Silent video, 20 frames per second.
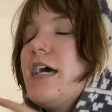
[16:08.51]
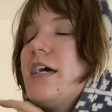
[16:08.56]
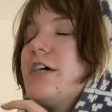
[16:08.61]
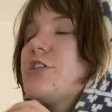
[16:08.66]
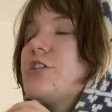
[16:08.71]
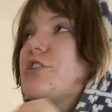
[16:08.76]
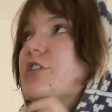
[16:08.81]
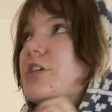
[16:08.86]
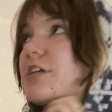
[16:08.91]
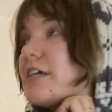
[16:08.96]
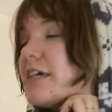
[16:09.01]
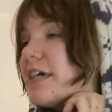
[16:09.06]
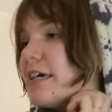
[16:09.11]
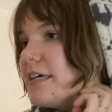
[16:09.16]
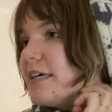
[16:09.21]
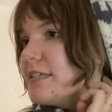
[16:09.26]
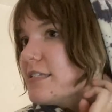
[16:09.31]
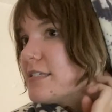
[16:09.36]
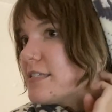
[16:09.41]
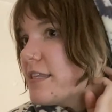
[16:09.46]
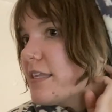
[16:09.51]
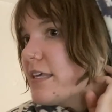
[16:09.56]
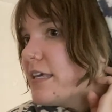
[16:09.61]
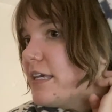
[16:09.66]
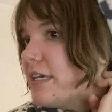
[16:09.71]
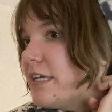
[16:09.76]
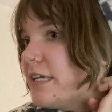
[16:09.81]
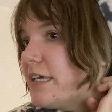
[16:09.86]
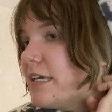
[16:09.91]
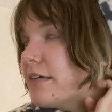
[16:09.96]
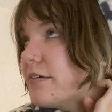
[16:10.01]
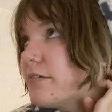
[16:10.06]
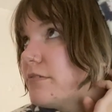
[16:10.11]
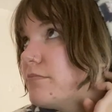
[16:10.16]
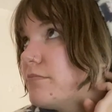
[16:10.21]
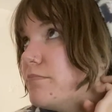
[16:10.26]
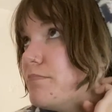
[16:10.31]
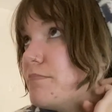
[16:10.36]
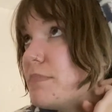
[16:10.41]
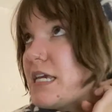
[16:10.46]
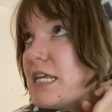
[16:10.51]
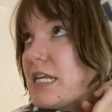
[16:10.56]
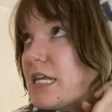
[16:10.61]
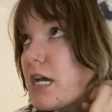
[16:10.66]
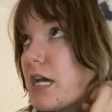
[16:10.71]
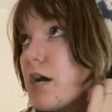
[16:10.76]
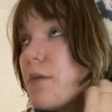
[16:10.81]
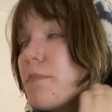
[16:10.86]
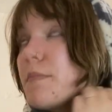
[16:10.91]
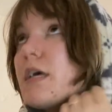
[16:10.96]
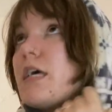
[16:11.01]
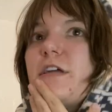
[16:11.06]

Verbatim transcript: She is the medium,